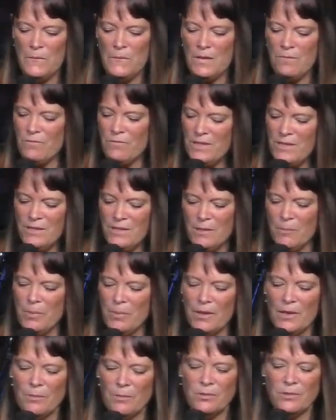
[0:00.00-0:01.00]
Reading the
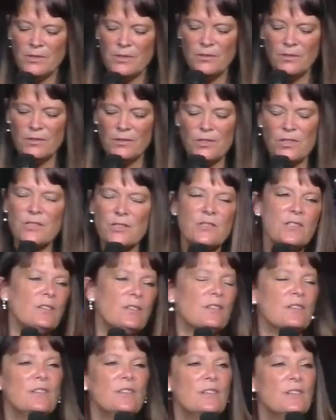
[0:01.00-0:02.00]
Bible is not just a
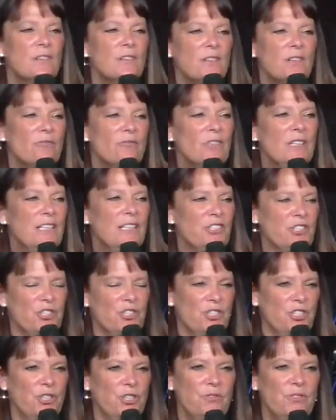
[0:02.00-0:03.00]
religious
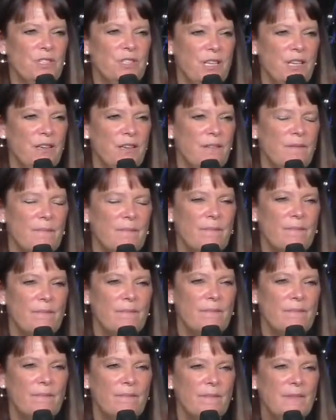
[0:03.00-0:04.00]
duty.
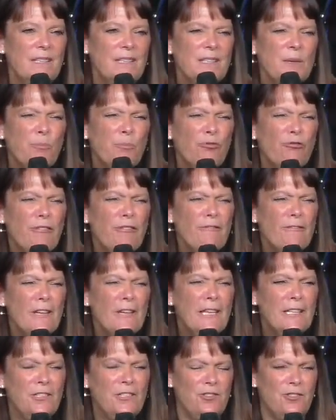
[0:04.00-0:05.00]
It's a
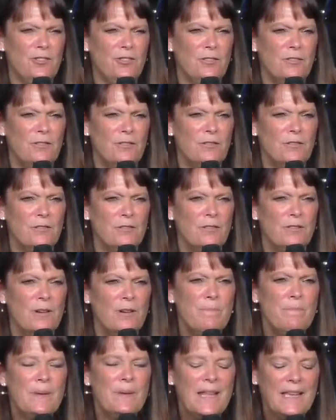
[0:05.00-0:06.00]
privilege, a
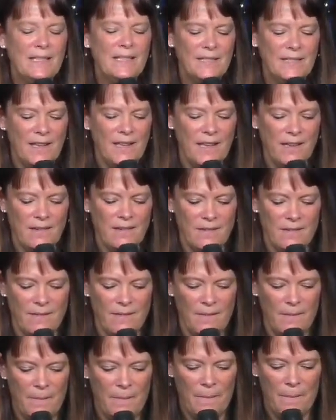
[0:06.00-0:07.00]
blessing.
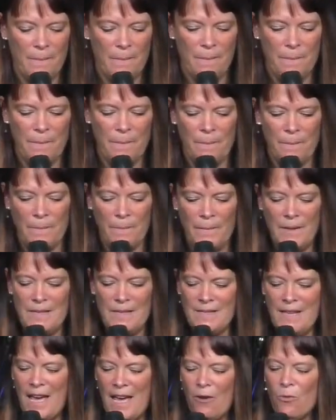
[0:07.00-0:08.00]

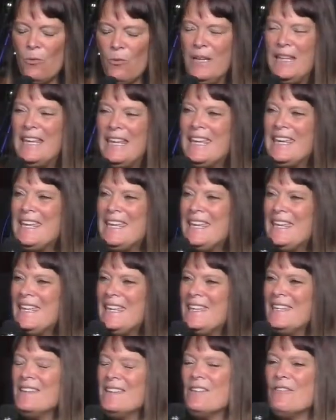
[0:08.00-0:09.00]
It's how we
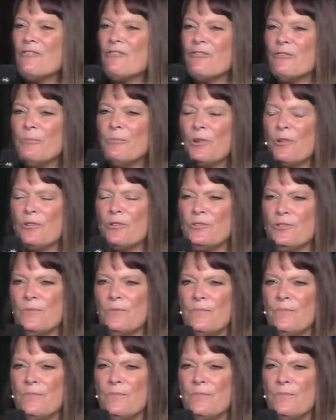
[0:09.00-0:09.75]
hear from God.